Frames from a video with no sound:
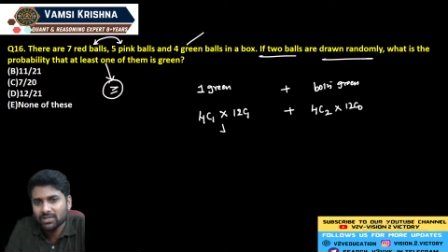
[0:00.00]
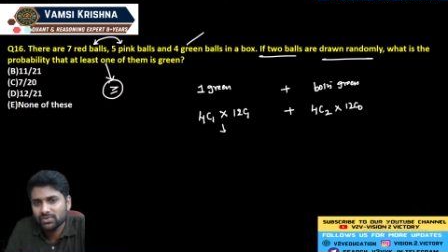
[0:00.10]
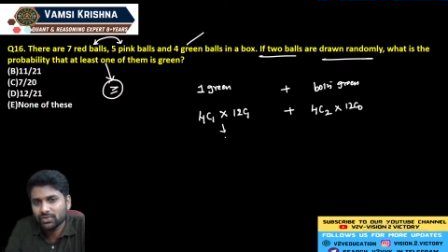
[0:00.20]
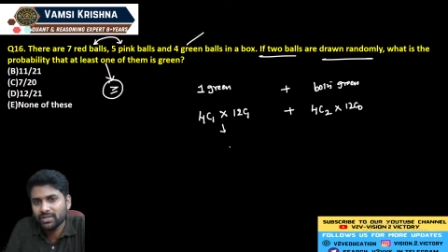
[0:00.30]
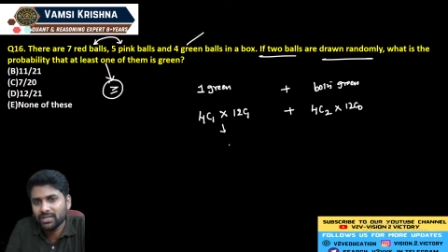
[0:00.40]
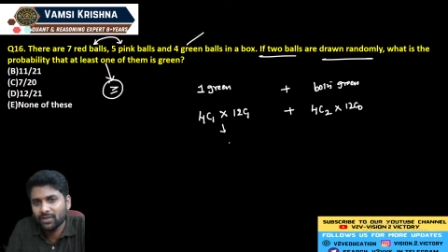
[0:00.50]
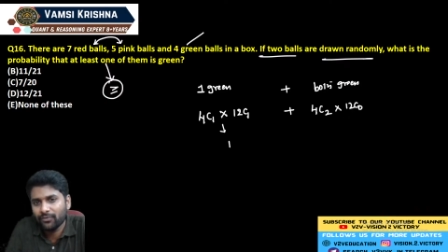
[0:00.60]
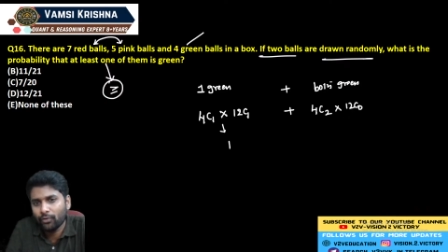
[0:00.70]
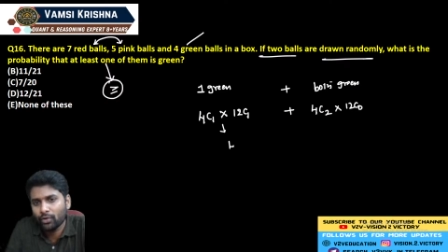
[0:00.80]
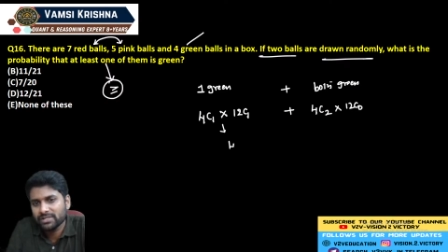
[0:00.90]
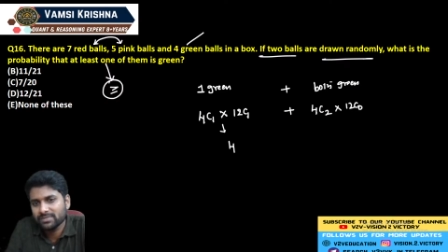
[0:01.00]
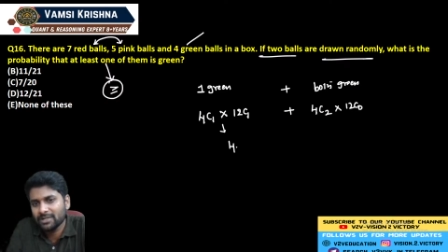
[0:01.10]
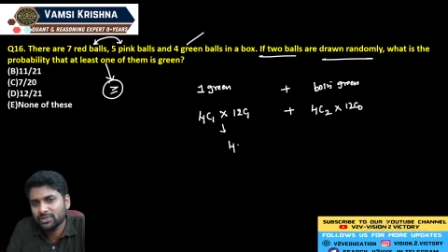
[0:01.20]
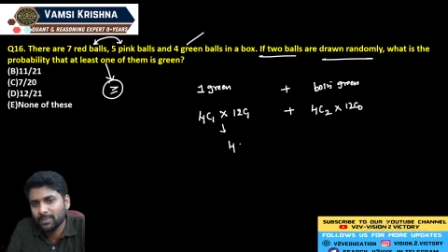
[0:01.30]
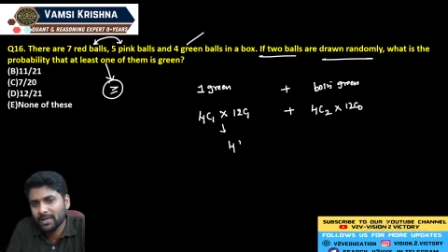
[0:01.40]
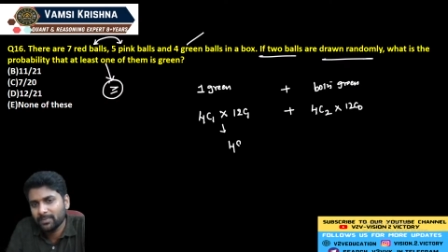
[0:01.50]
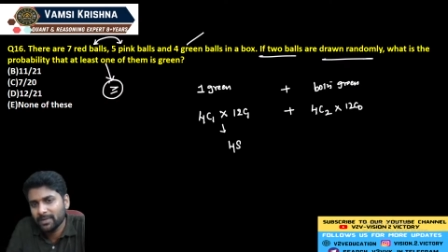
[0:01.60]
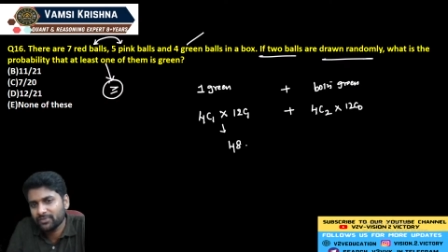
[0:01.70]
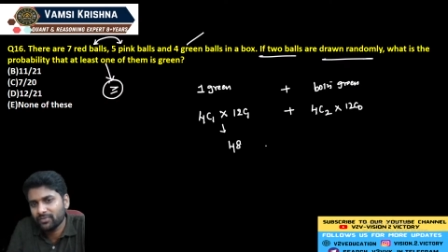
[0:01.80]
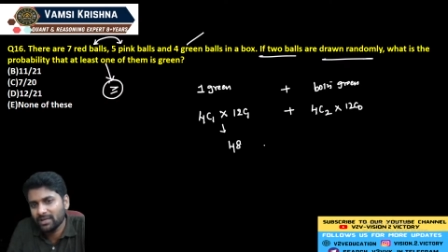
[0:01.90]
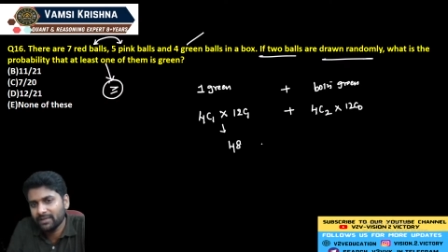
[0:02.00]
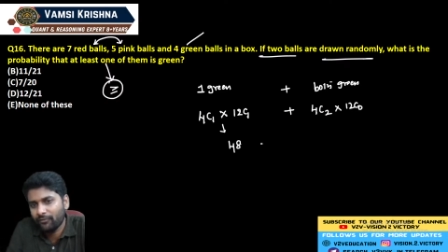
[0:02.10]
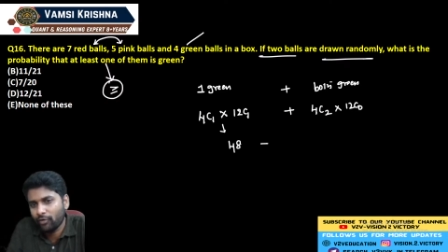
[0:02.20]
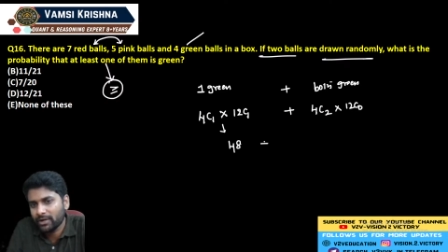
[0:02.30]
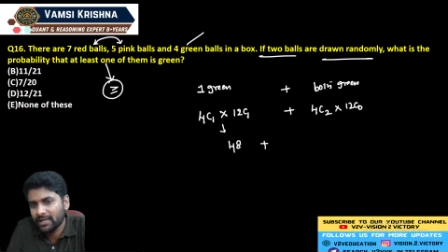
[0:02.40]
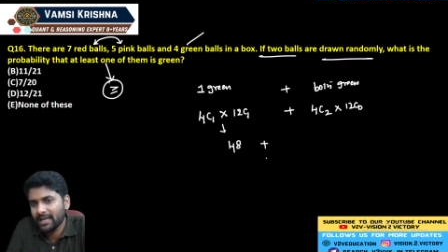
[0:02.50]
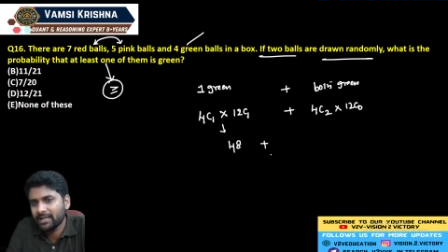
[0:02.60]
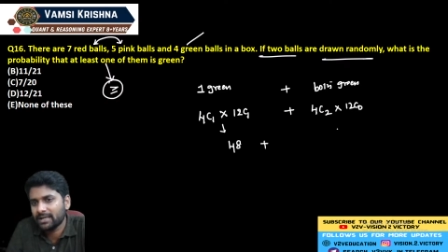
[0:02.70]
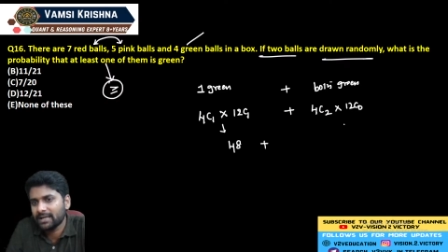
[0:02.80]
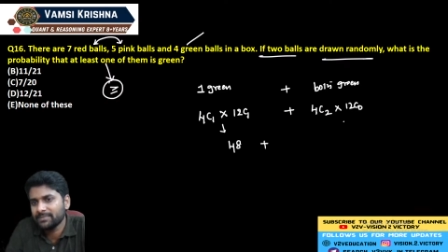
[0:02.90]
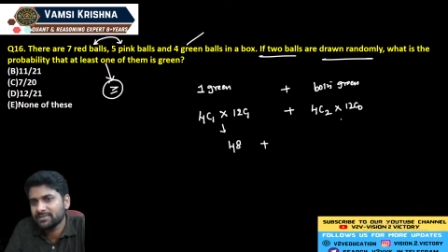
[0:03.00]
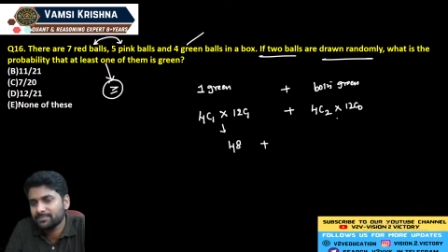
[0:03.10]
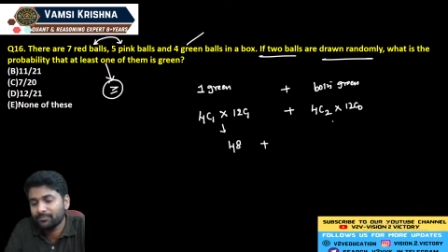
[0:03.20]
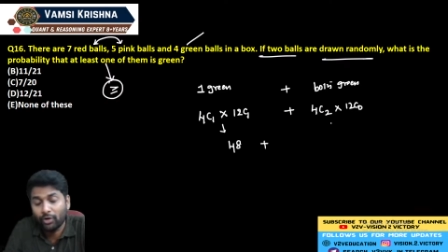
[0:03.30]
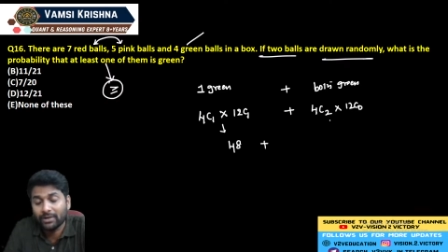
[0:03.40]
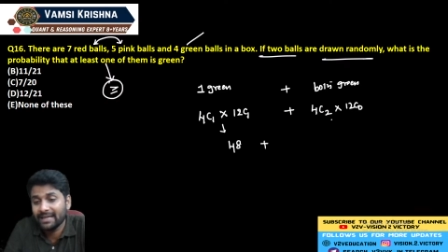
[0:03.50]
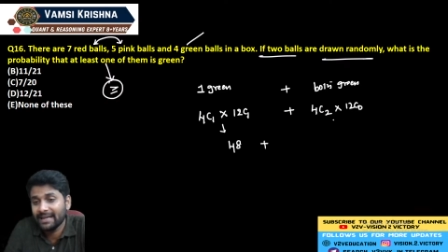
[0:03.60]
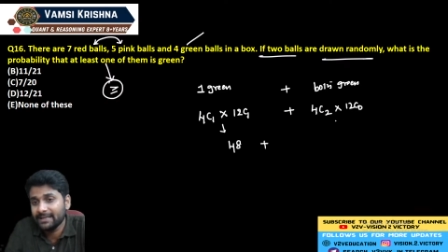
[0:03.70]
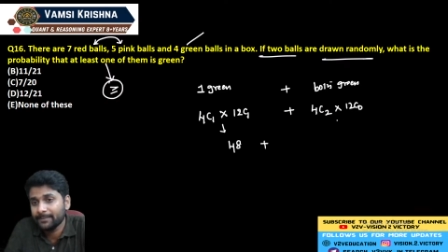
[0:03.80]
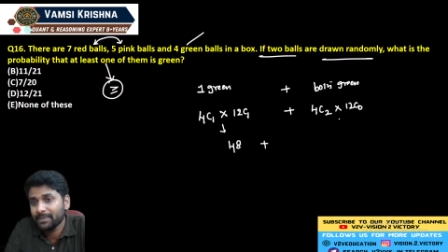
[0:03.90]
So here 4 is multiplied by 12, 48 times, 48.